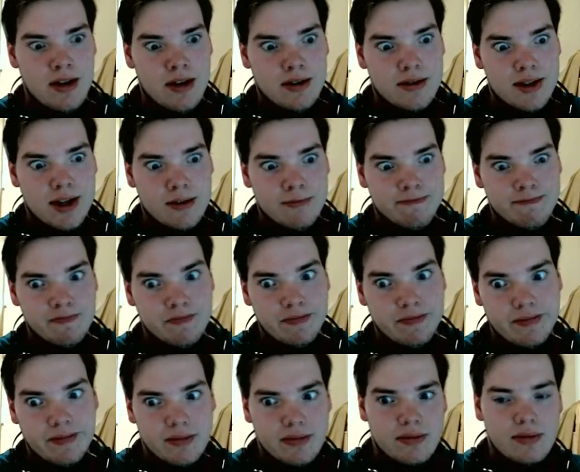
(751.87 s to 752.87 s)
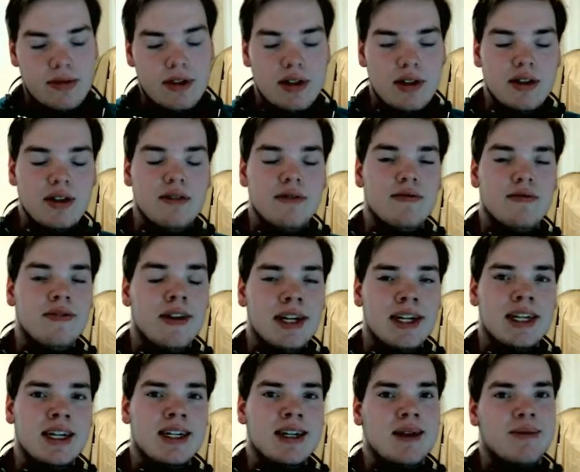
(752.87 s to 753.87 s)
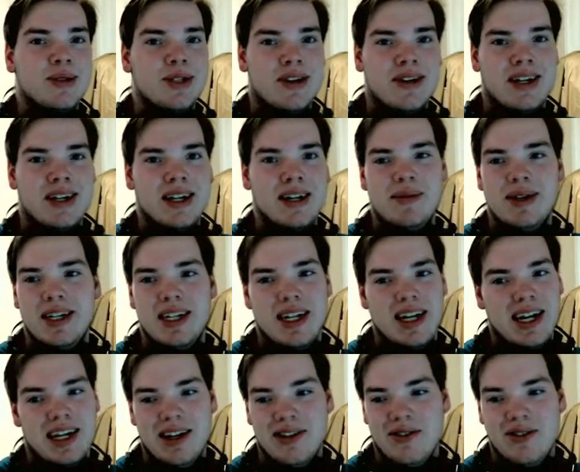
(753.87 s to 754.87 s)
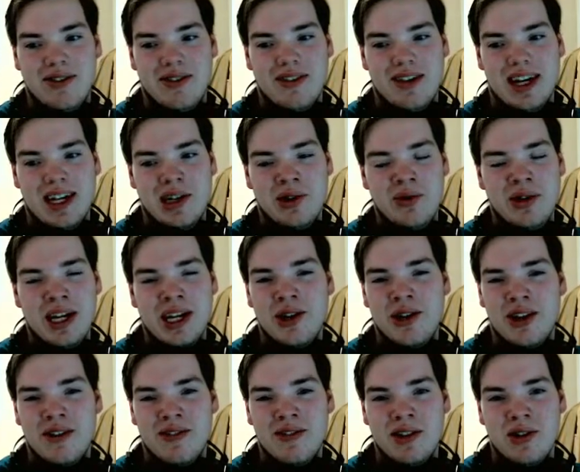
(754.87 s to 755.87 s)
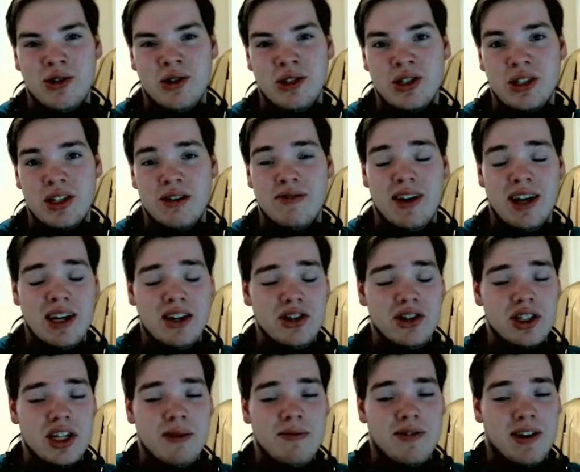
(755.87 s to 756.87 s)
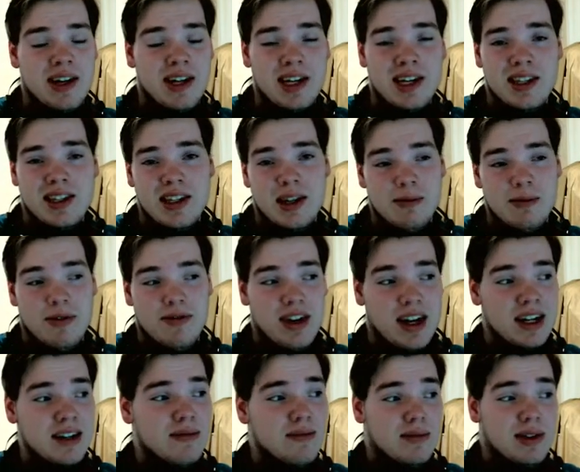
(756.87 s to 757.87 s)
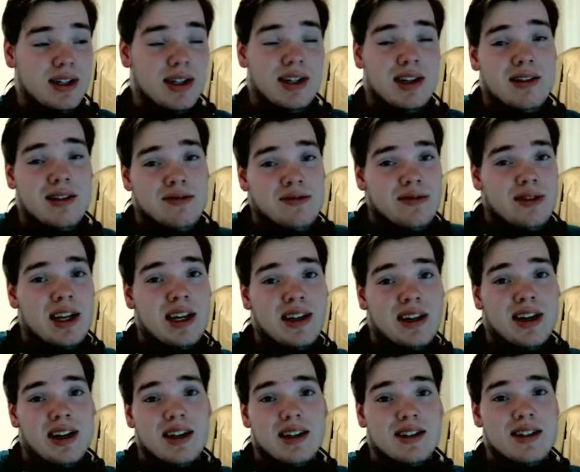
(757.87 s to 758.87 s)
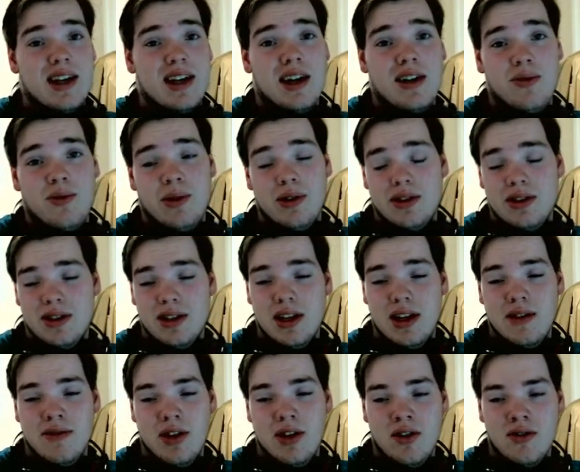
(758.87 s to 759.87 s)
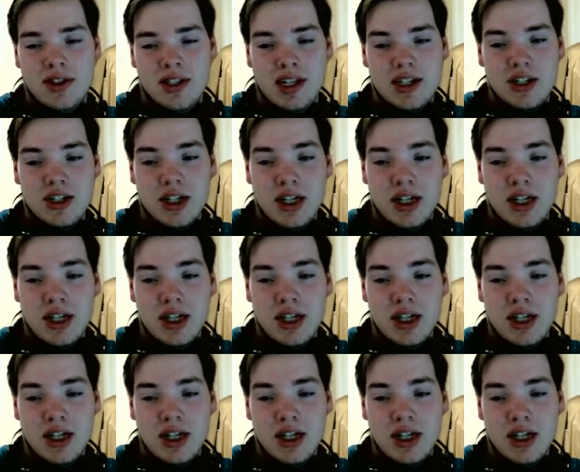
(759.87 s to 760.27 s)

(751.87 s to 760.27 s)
So, Fennekin, I'm sorry, but I don't like your evolutions. If I could just keep Fennekins, I'd be fine. But, you know, they kind of suck once they evolve and such.